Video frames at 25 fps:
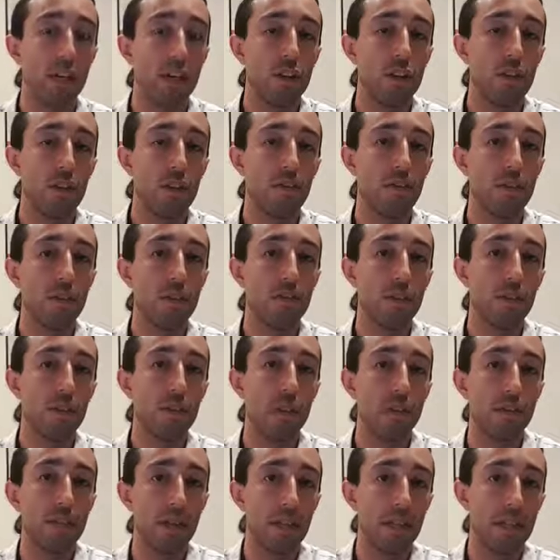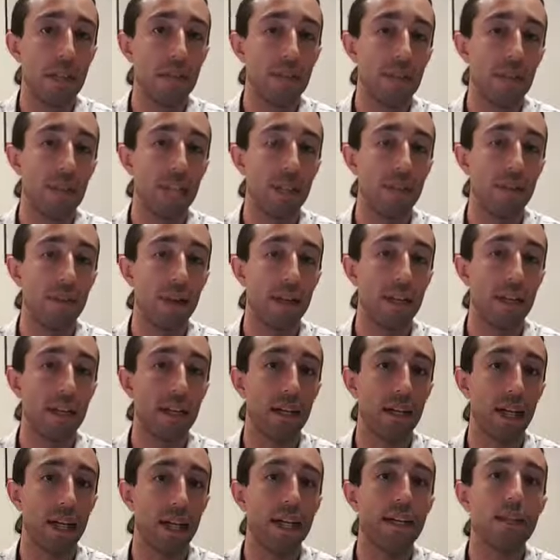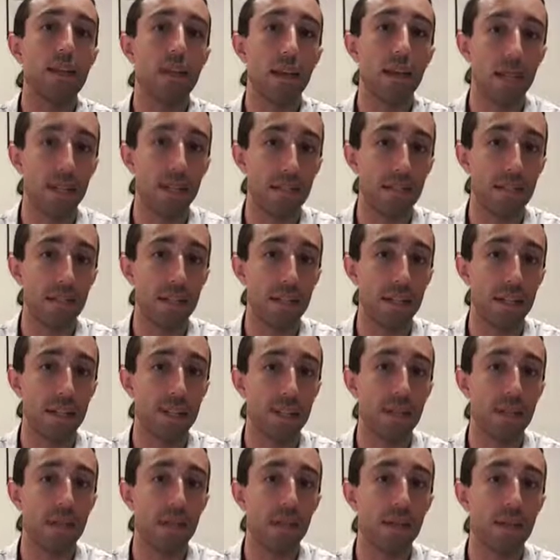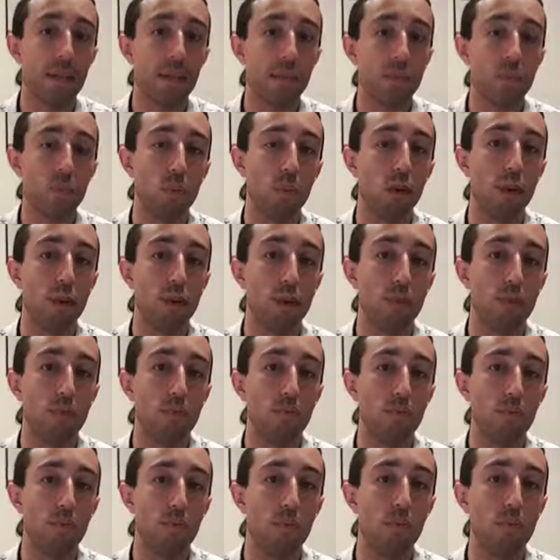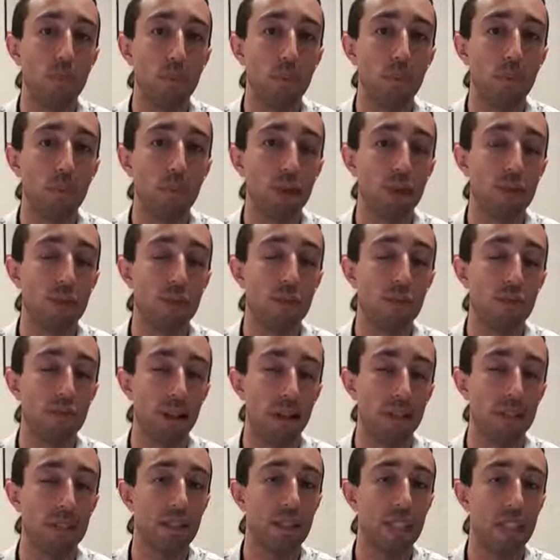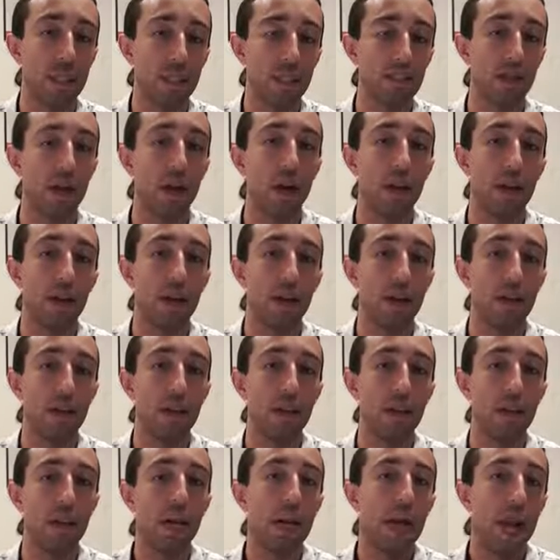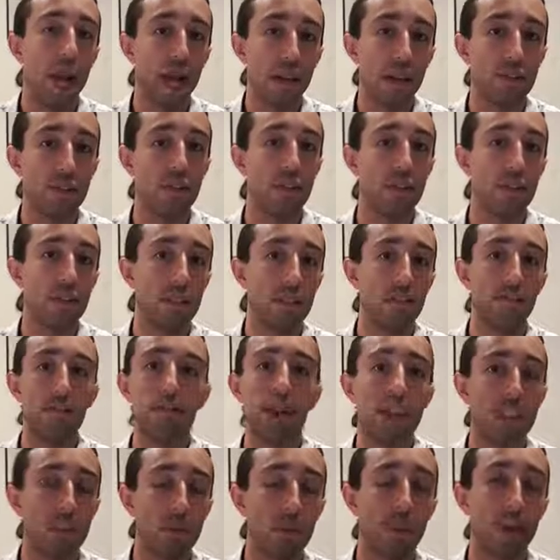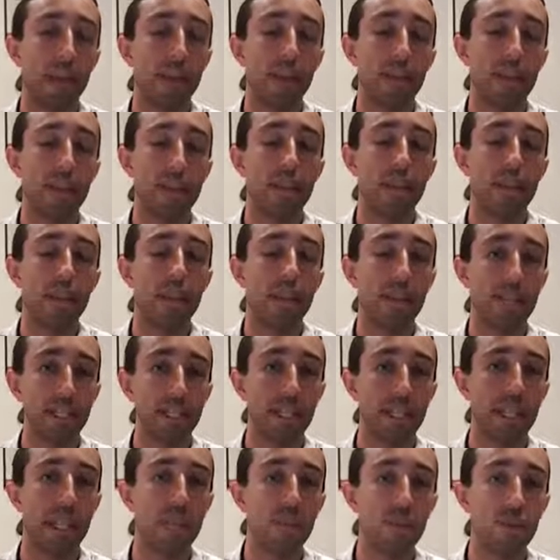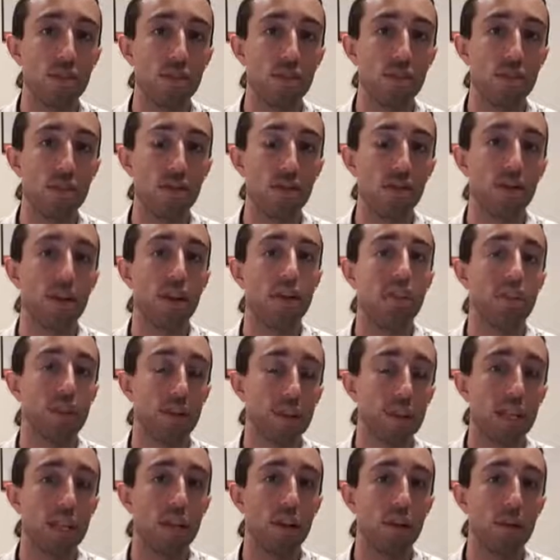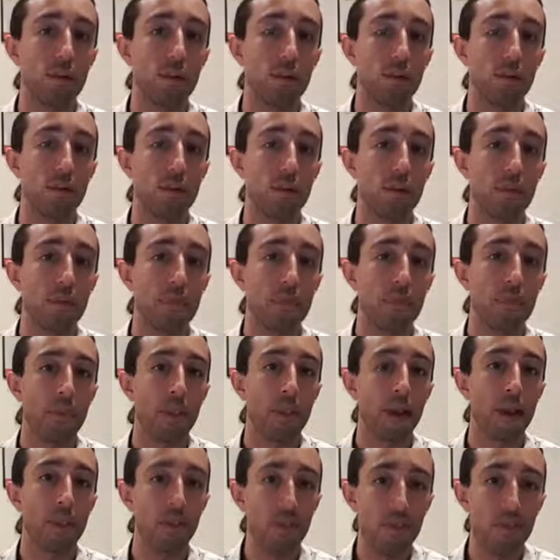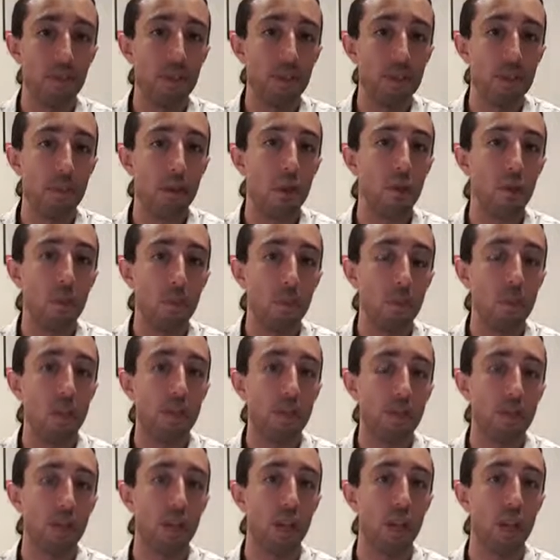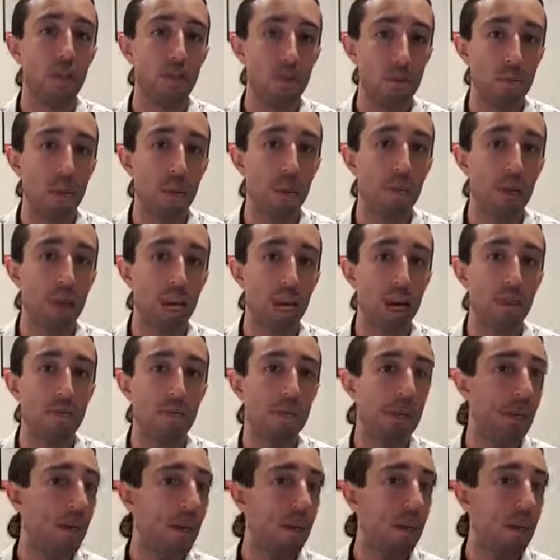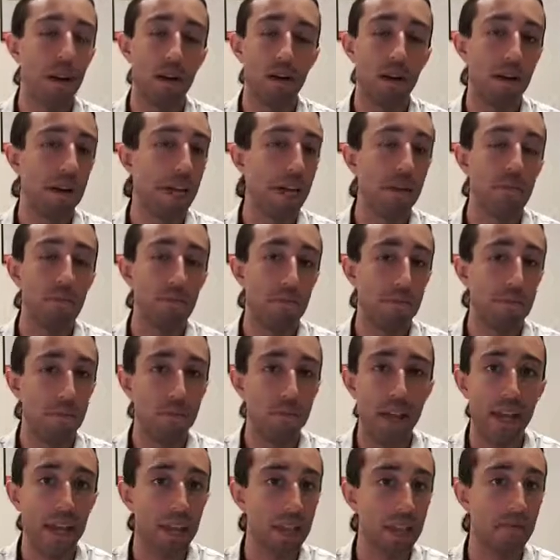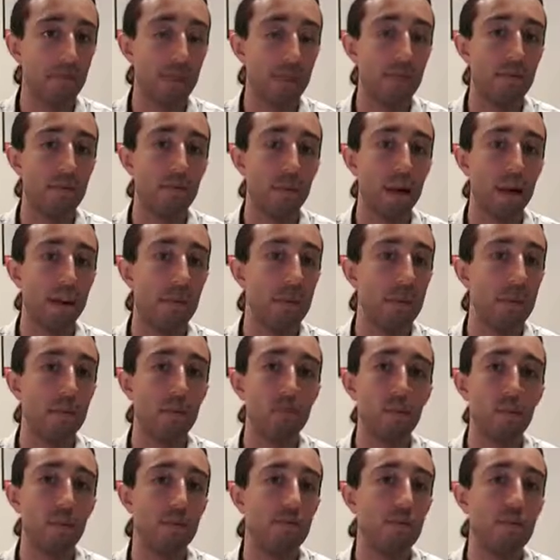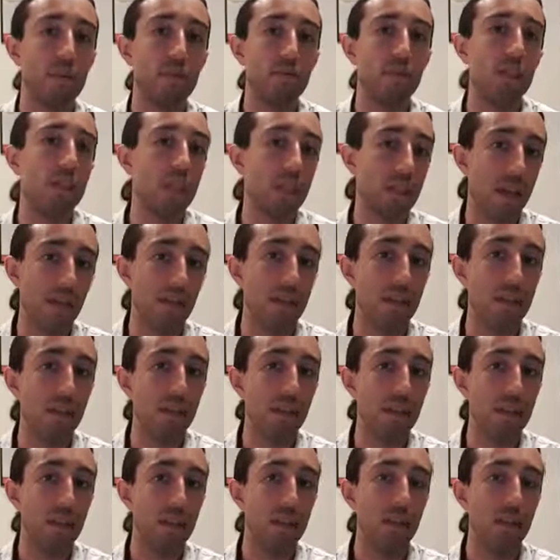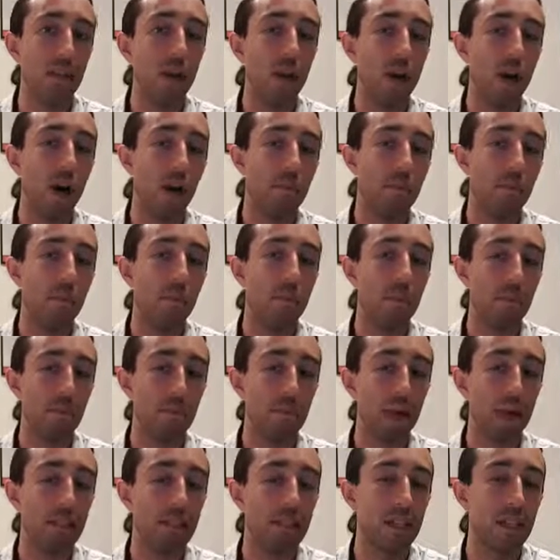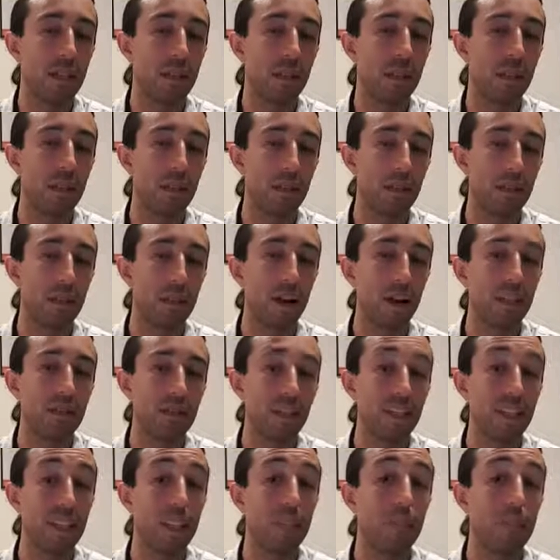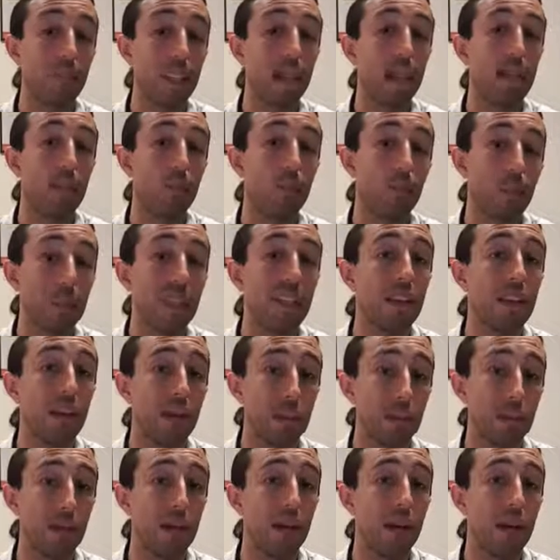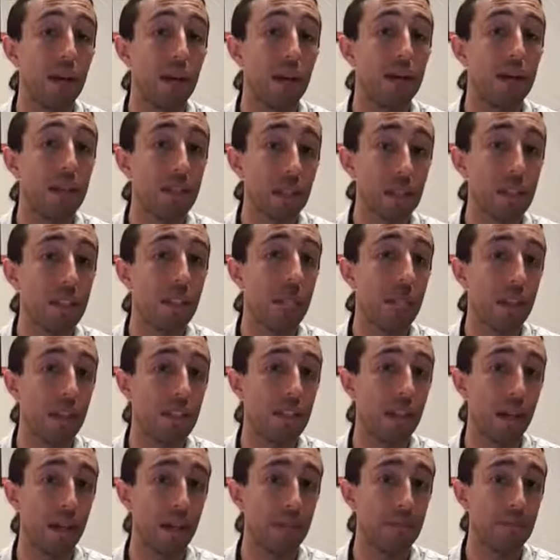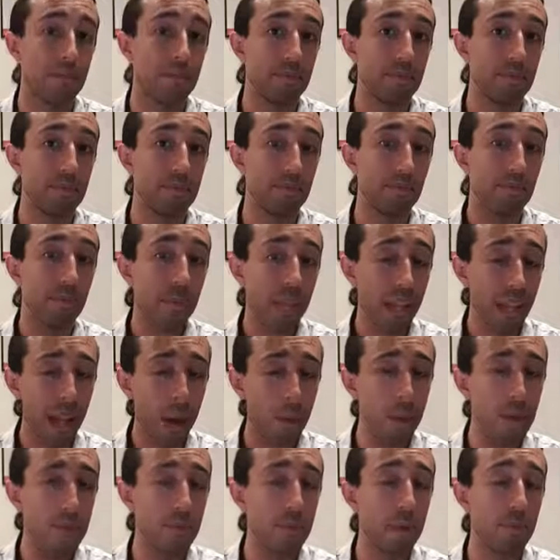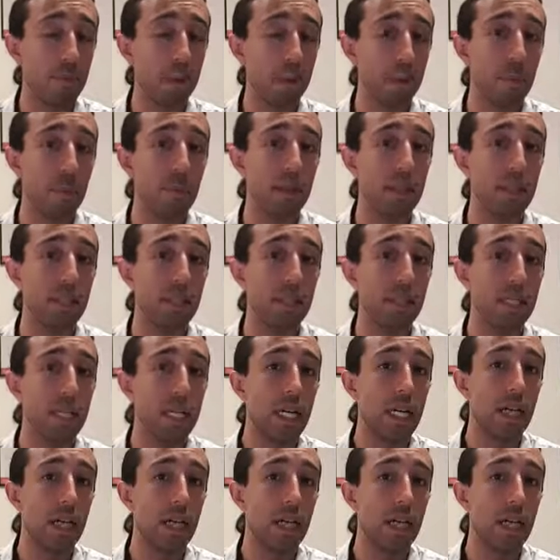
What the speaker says: Your immune system is kind of like an internal defense. It's something that's working for you at all points, trying to keep you healthy and trying to fight away anything that's against you, or trying to take over from you. And the truth is, at all points in your life, you probably have, again, the estimates vary, somewhere between 50 to 70% of all known bacteria and viruses living within you to some extent. However, the problem is,